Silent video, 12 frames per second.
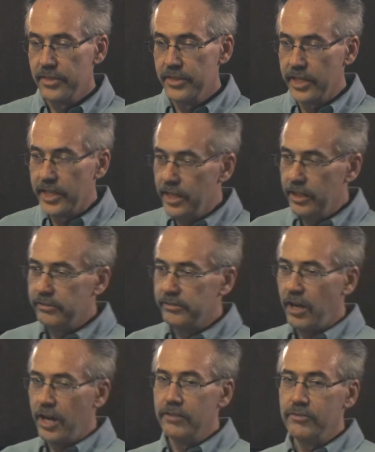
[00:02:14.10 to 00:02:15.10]
The
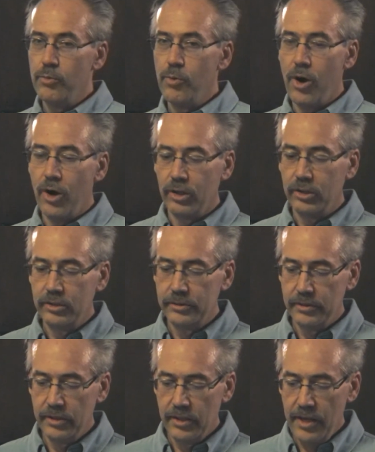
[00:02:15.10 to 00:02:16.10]
inside of a wall,
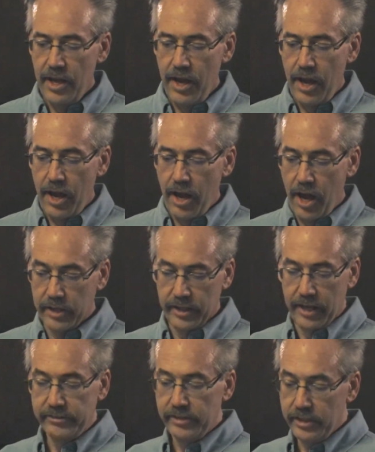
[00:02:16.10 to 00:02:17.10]

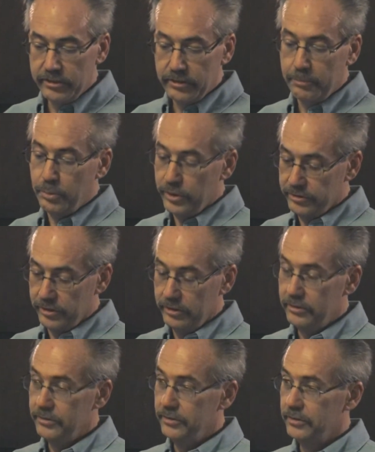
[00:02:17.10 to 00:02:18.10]
unless it is a
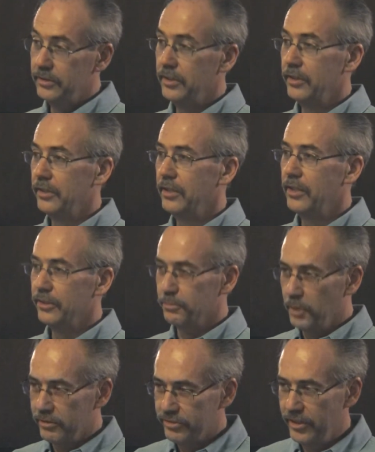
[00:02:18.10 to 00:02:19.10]
prison, is
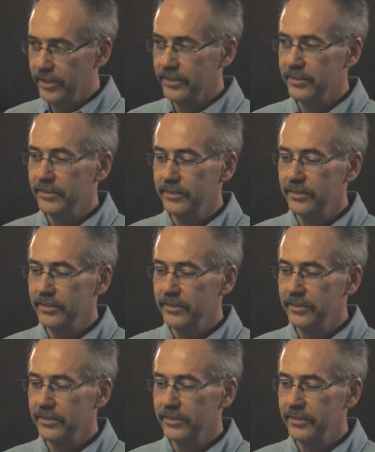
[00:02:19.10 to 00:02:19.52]
my friend.